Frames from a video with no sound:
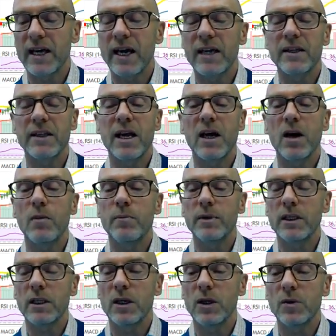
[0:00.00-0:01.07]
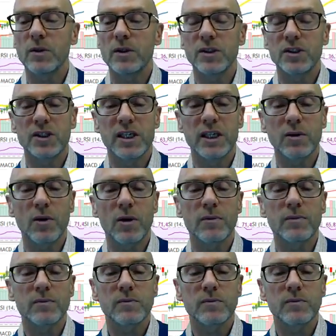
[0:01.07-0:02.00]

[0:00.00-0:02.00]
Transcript: and they are below zero.